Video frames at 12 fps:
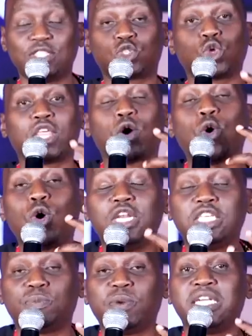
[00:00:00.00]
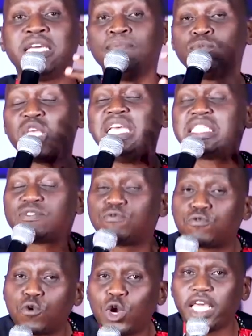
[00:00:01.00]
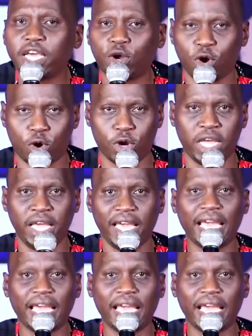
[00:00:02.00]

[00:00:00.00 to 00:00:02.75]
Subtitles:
And so the Holy Spirit is fully God.